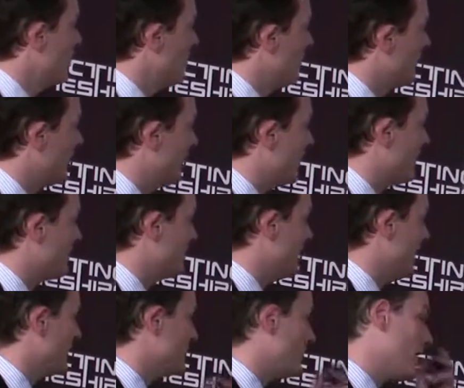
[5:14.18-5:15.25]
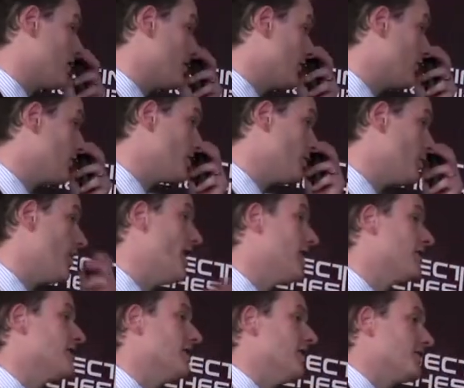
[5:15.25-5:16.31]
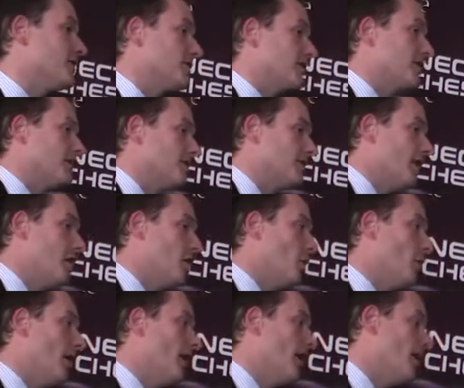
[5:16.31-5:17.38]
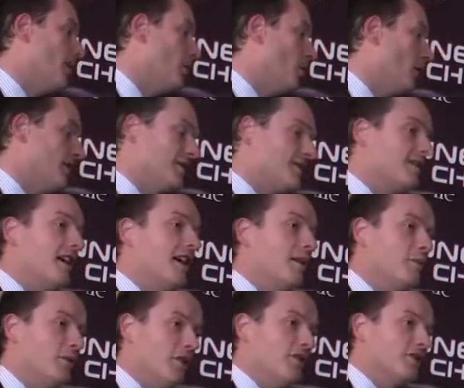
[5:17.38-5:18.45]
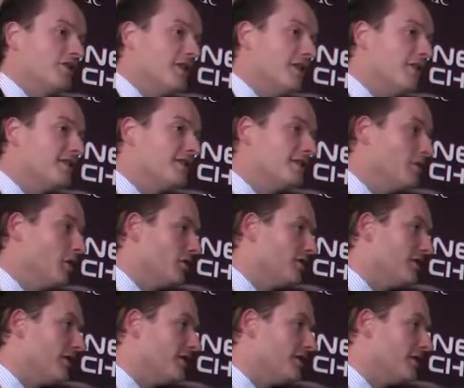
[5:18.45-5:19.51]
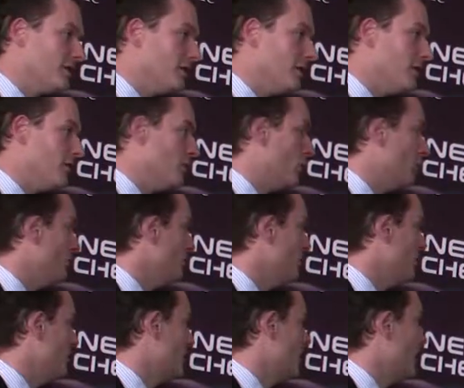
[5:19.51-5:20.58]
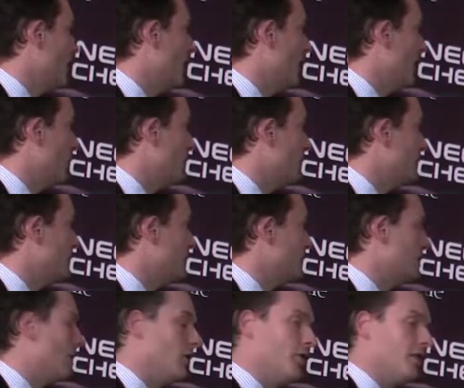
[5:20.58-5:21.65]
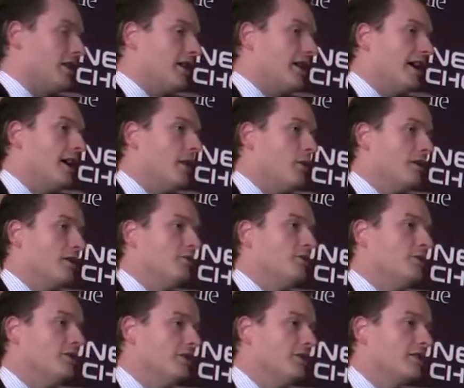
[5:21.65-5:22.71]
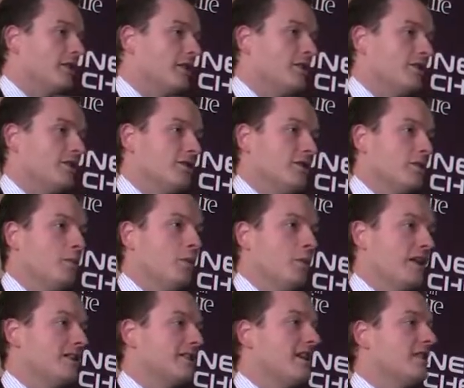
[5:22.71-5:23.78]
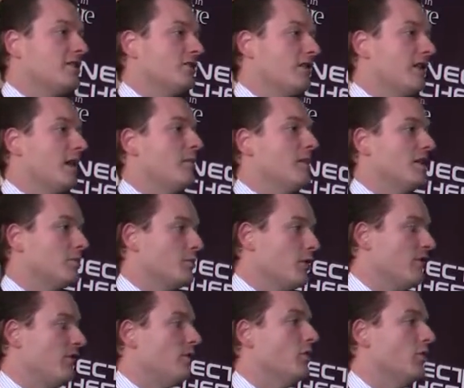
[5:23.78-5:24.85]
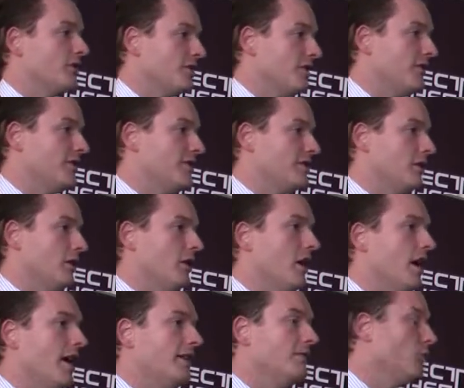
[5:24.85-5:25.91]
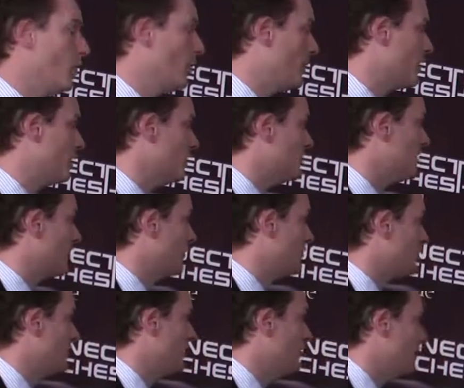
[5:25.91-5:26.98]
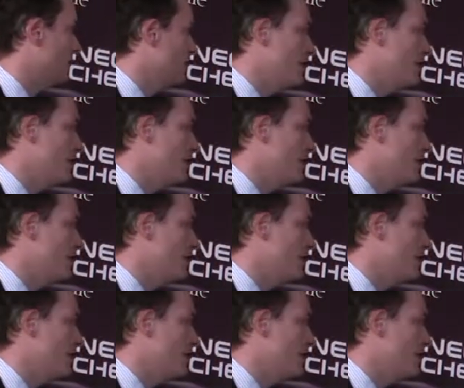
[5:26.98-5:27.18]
We've got the as aspects of customer access. So um, we're in the time of austerity. Austerity is the new norm. Uh, we need to start looking at how we can reduce our cost as public sector, and that means moving more services online, what we call channel shift,